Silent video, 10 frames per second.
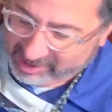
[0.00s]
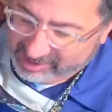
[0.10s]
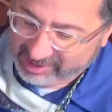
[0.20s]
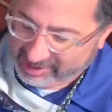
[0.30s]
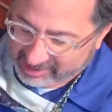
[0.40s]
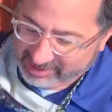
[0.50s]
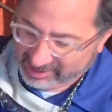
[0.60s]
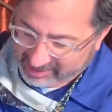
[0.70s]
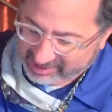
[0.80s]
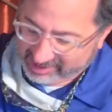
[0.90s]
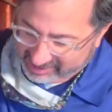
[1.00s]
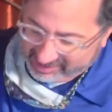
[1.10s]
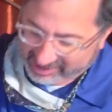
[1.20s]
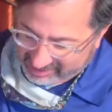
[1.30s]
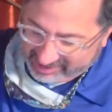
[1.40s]
That was my
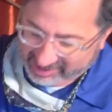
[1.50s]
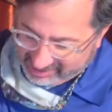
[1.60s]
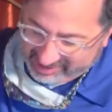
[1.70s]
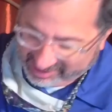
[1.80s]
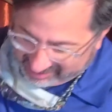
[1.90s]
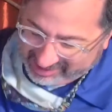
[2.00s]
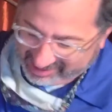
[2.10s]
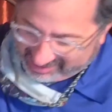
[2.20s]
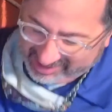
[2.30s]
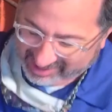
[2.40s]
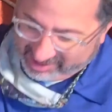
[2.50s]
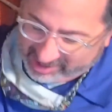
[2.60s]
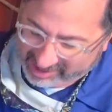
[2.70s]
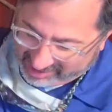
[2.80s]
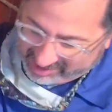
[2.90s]
sneaky
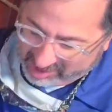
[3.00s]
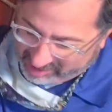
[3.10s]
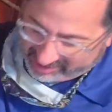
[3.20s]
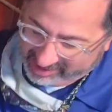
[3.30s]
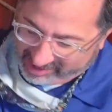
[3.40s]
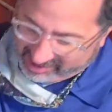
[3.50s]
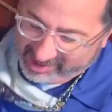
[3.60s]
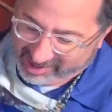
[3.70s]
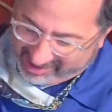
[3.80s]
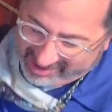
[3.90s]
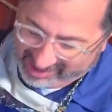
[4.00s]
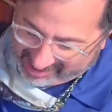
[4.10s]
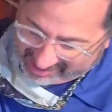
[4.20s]
chance to win.